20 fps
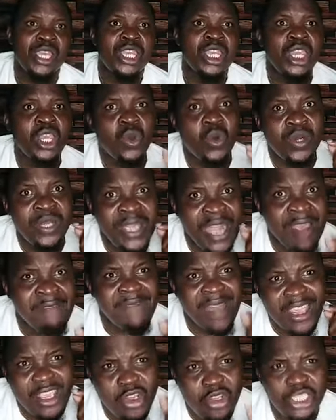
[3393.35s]
you
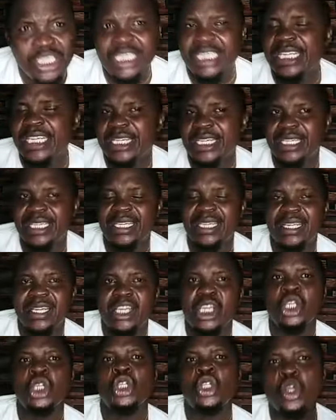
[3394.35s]
never used it
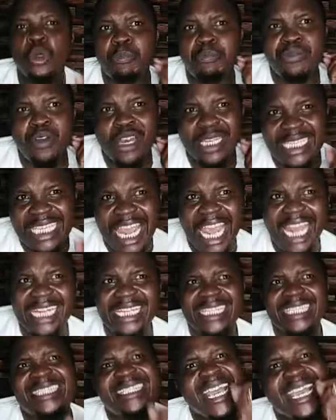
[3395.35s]
to
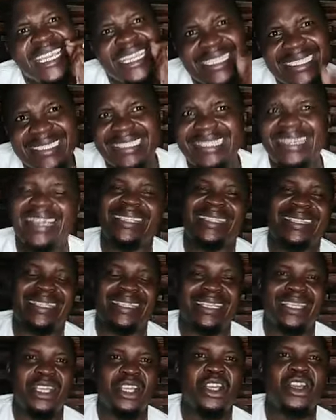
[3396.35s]
protect the
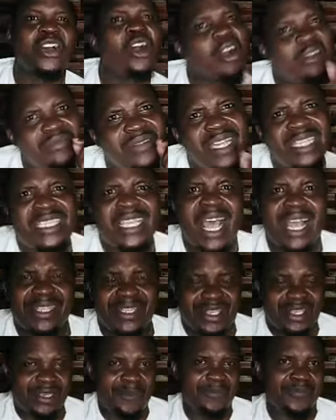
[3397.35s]
interests of the
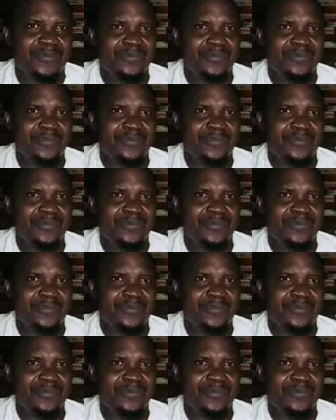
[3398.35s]
church.